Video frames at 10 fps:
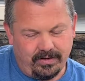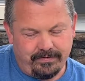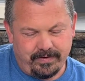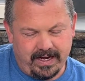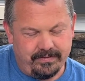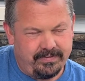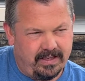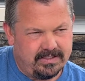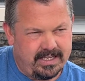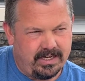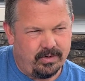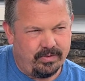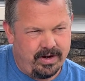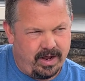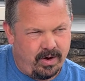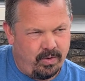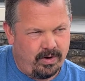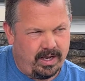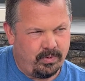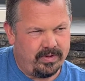afraid of things they don't know.
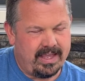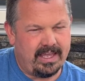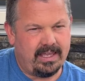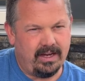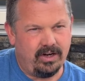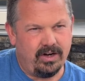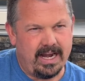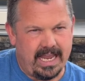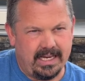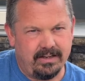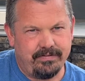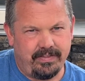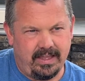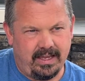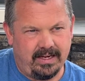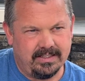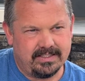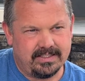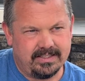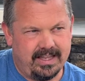And when they hear negative
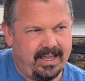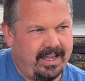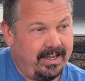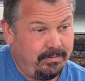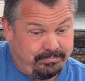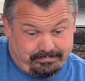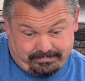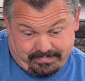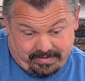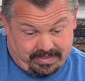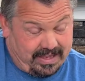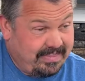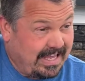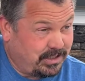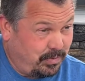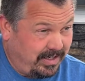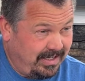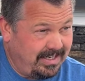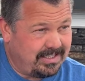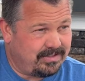things, they think that's what it
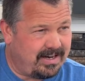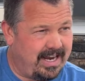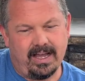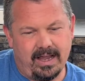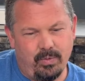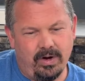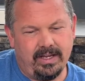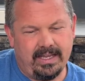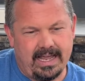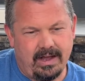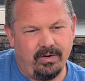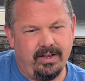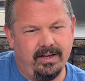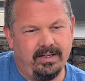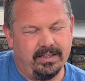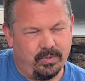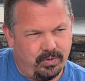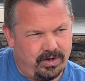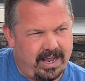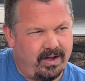is, right? I want to get out and get the
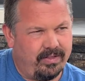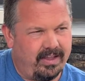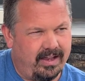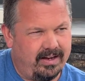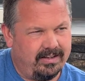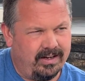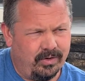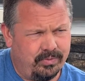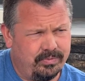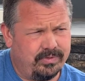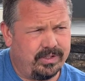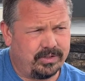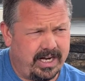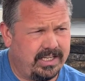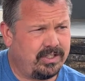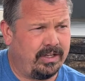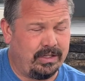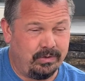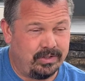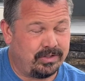word out that, the trades and the
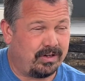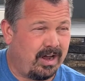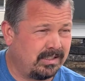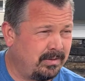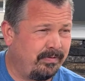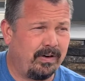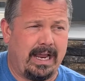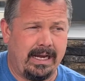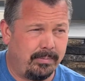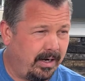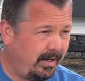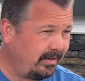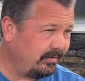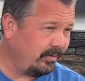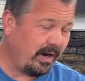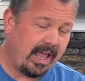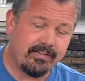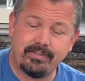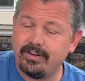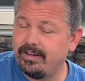unions are awesome for anybody.
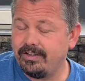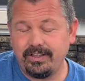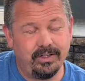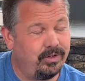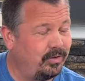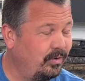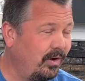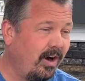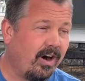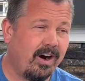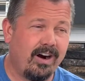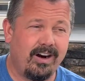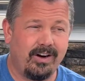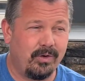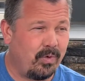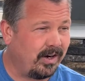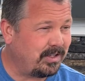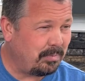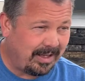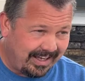Whatever you are or want
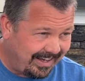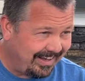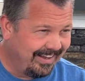to be,